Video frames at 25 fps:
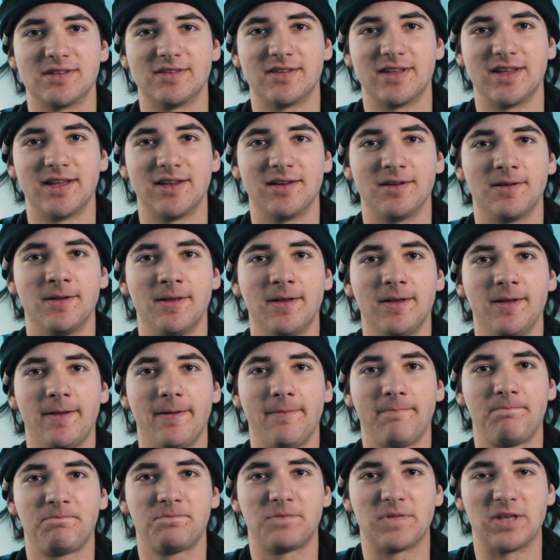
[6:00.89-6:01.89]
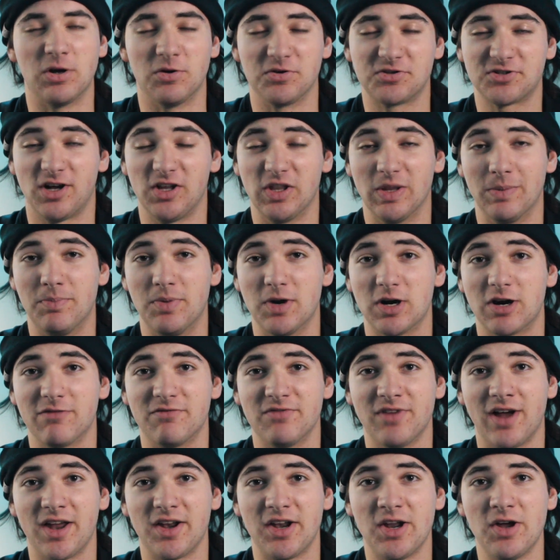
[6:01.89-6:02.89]
and then it's called the Book of
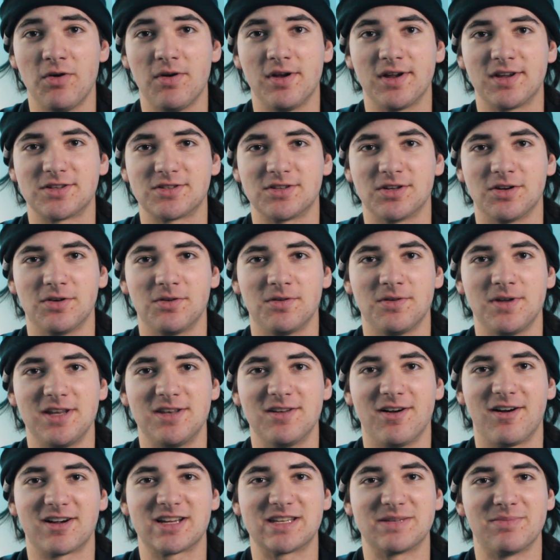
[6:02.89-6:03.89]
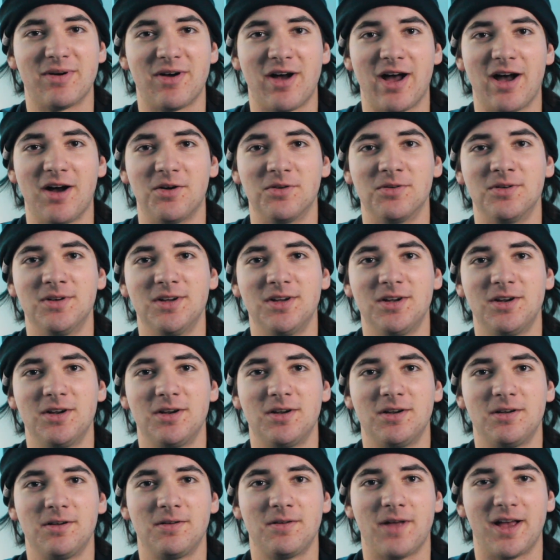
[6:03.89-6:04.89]
Not Knowing, so he talks about how
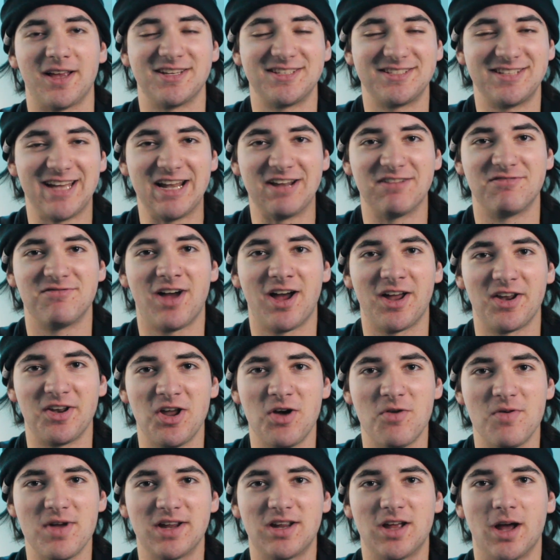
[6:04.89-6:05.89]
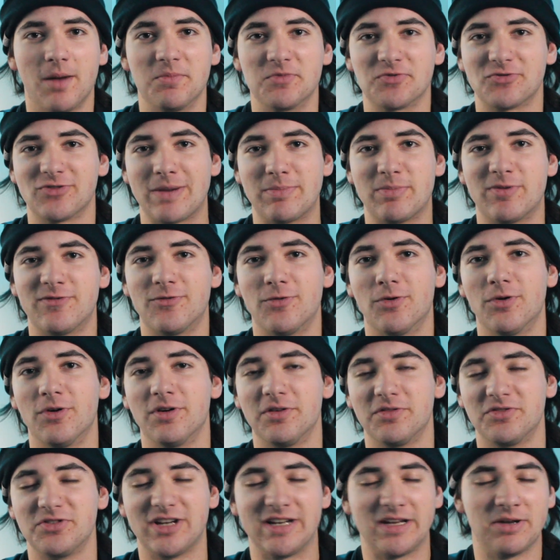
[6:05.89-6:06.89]
a state of not knowing comes right
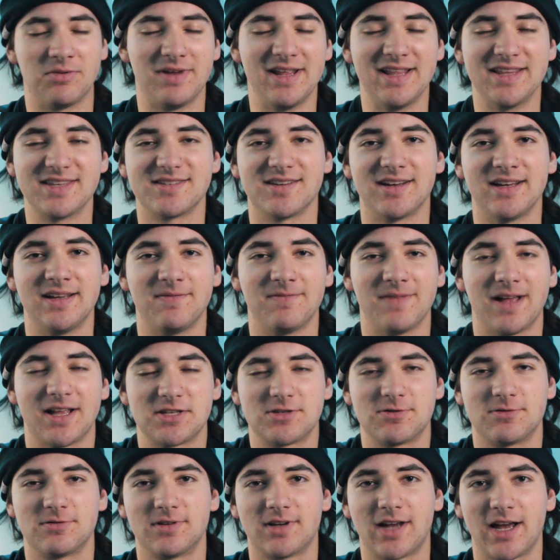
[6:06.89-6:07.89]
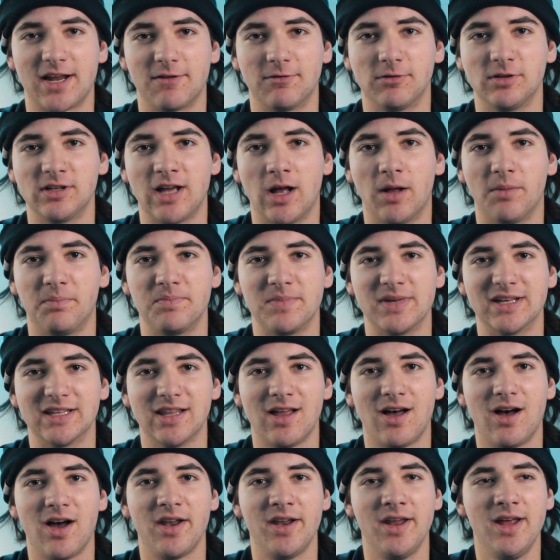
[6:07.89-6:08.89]
before genuine insight, and that's kind of really helped me a
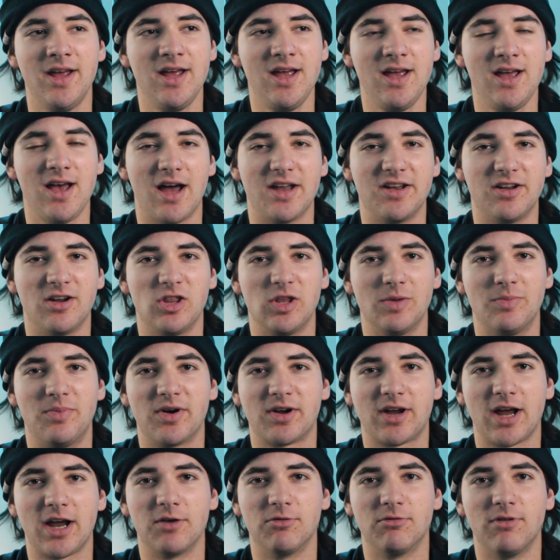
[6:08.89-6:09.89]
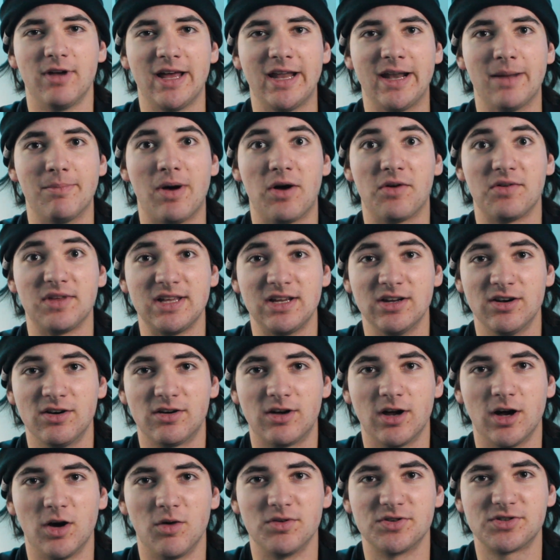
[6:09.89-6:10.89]
lot. Another book I read about a year
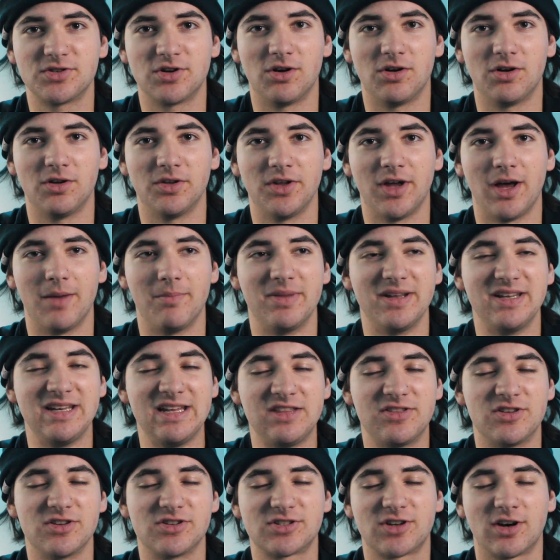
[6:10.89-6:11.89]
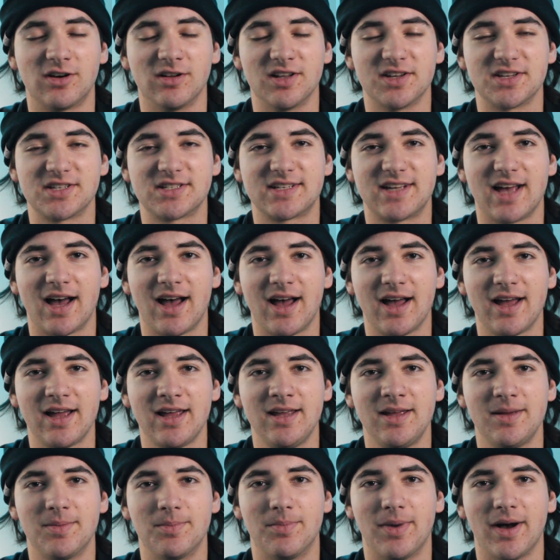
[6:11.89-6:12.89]
ago was called A Beneath the Scarlet
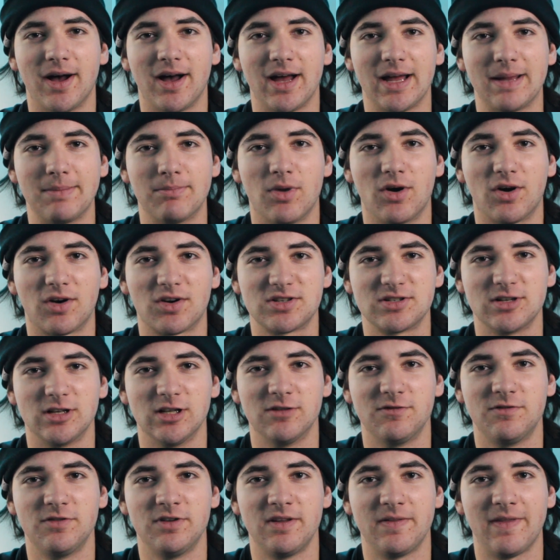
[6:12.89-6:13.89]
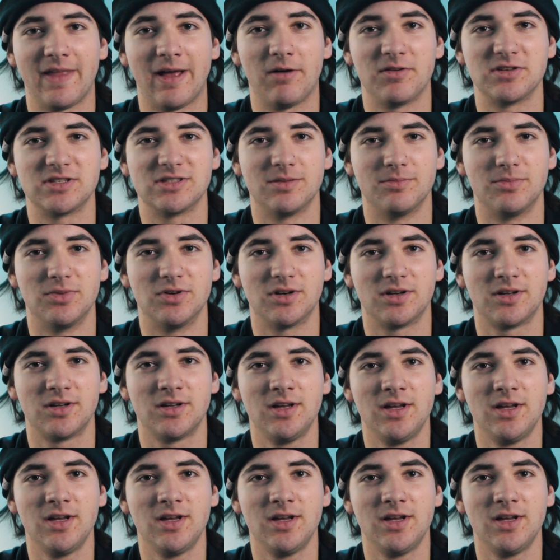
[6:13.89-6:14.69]
Sky by Mark Sullivan, and that was a book